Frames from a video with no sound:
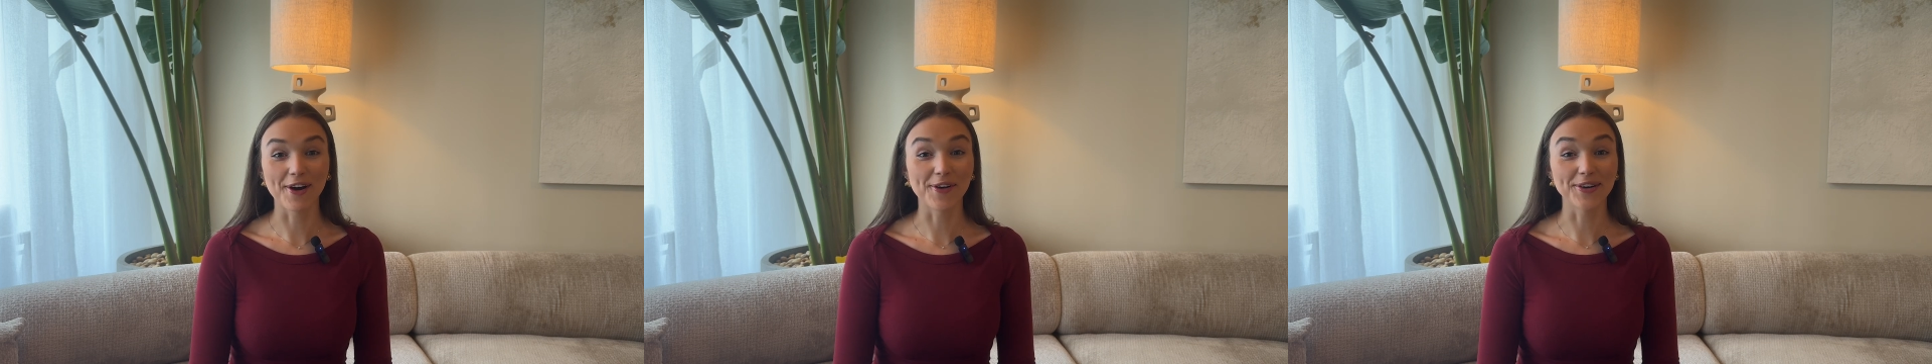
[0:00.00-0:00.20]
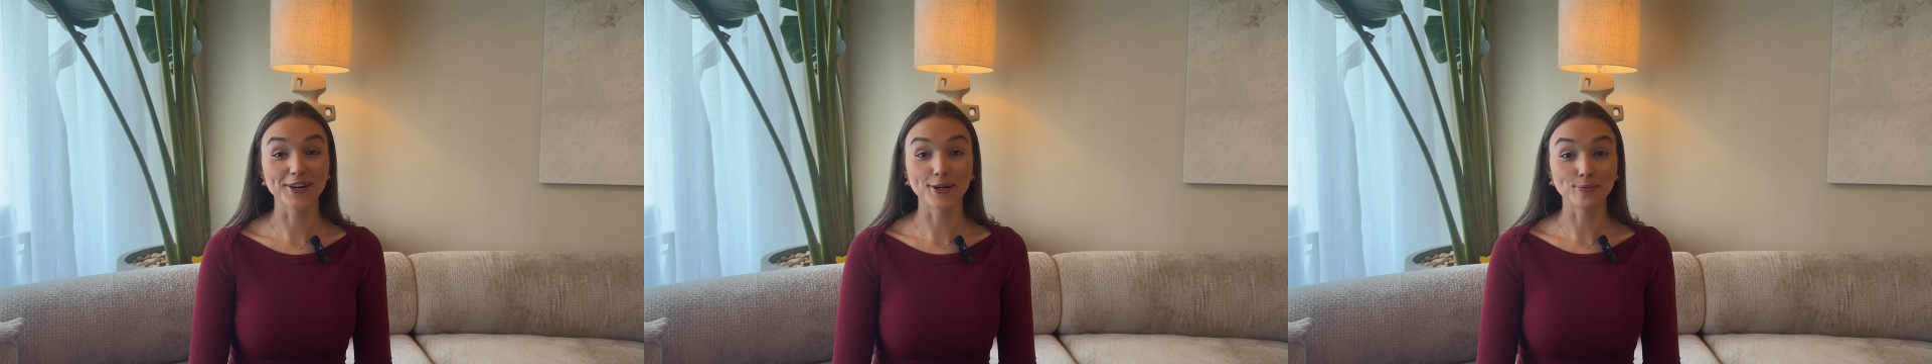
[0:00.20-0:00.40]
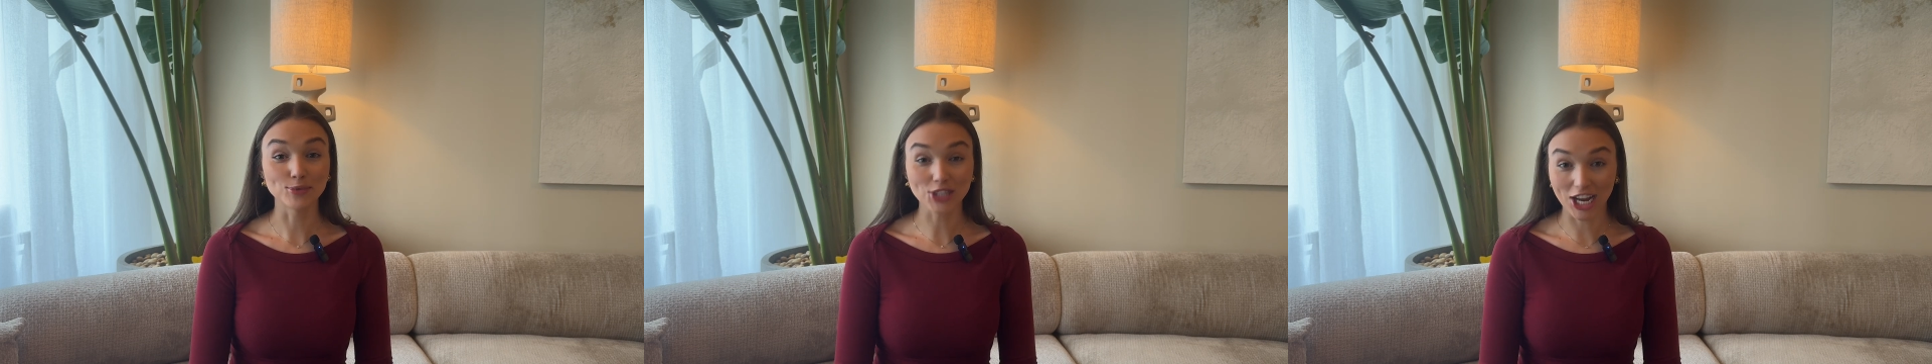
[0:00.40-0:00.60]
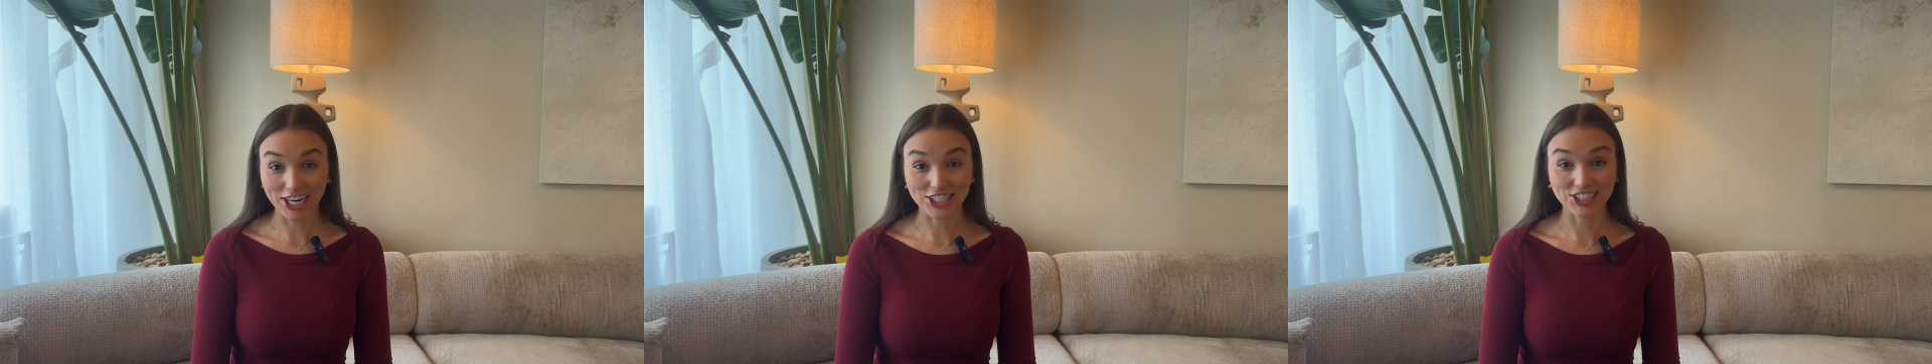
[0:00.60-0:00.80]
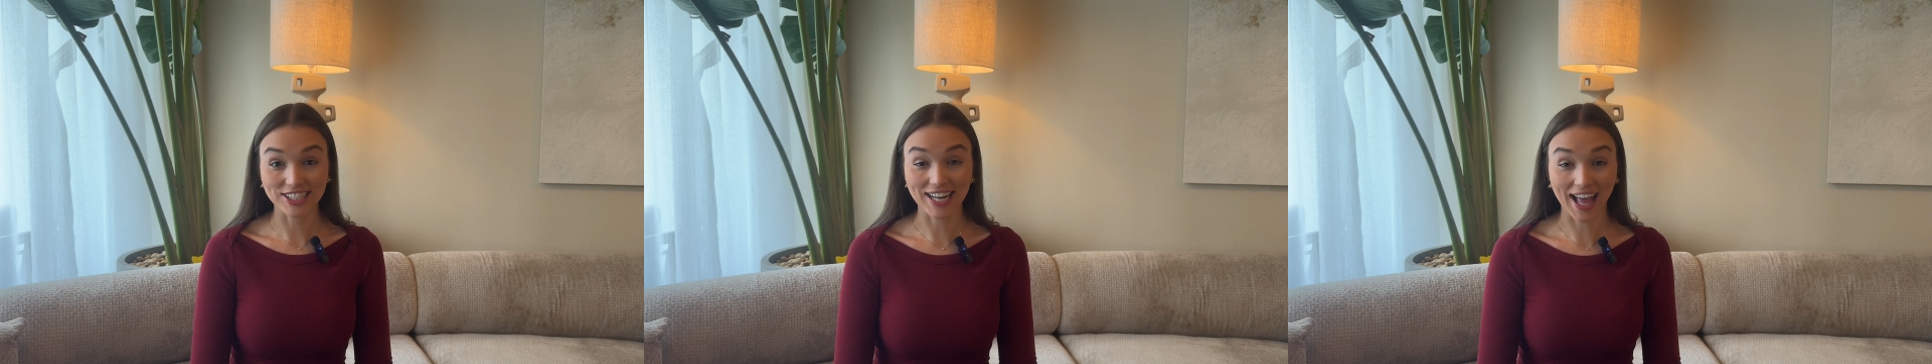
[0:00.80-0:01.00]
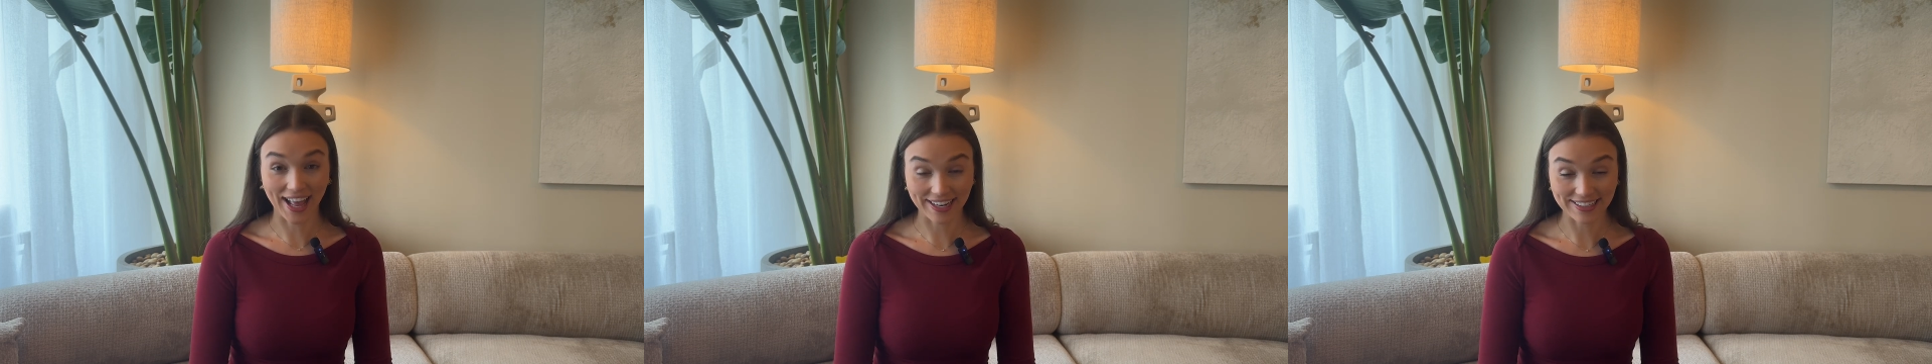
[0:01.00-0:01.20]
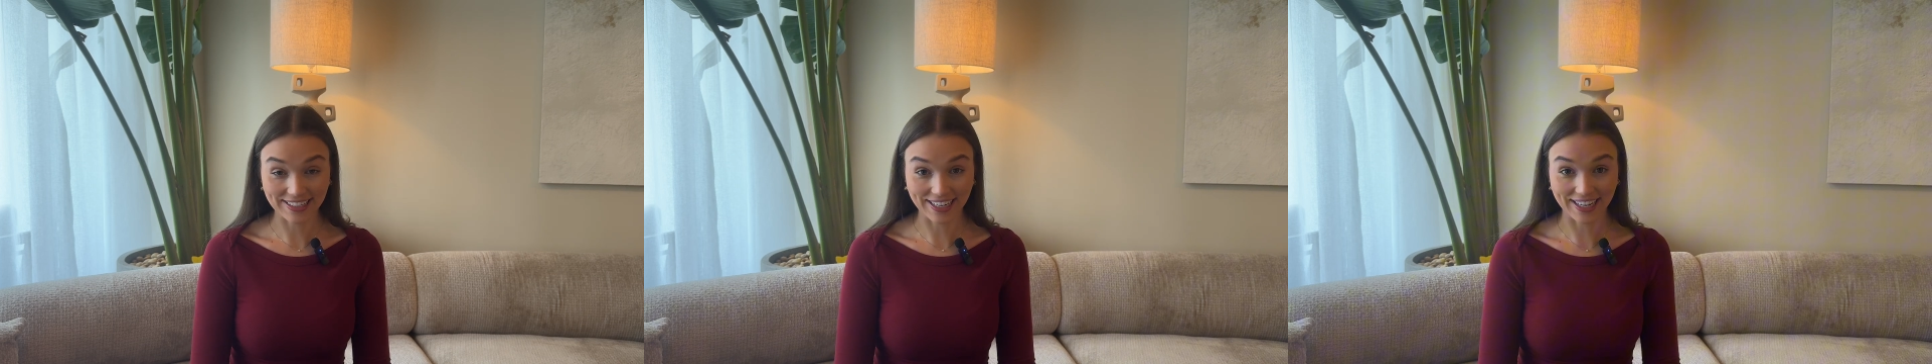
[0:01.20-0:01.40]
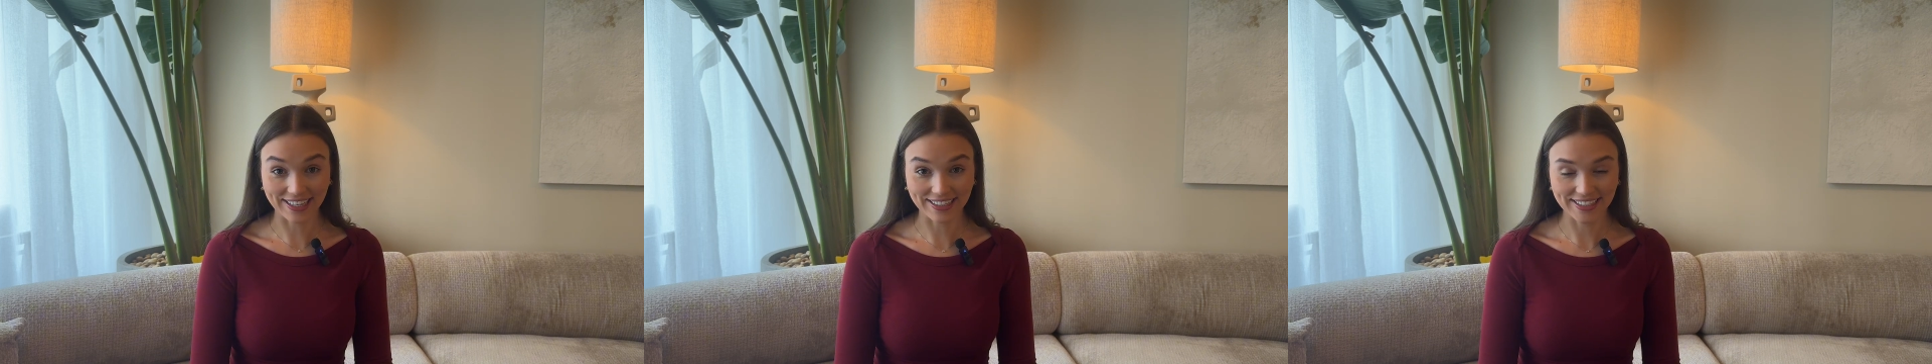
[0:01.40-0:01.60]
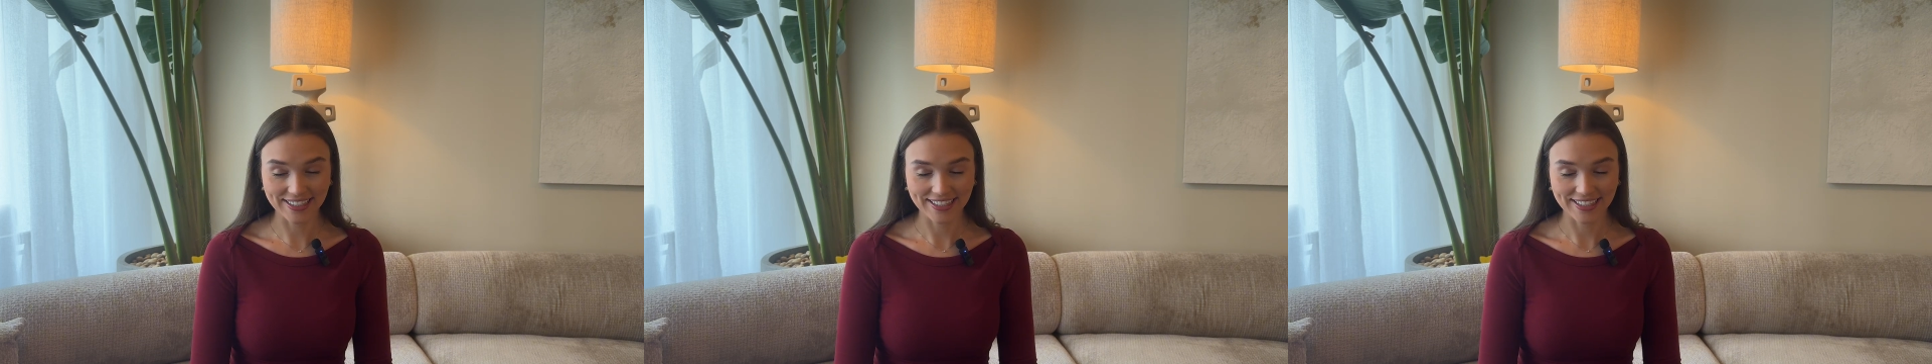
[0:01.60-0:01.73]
on objection handling.